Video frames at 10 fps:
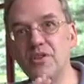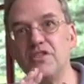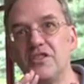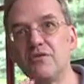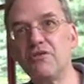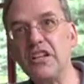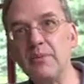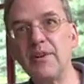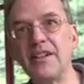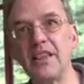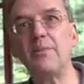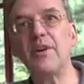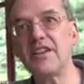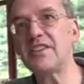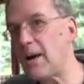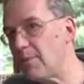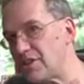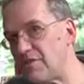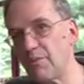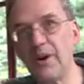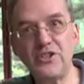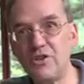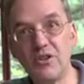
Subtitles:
this is the fundamental limit as how much information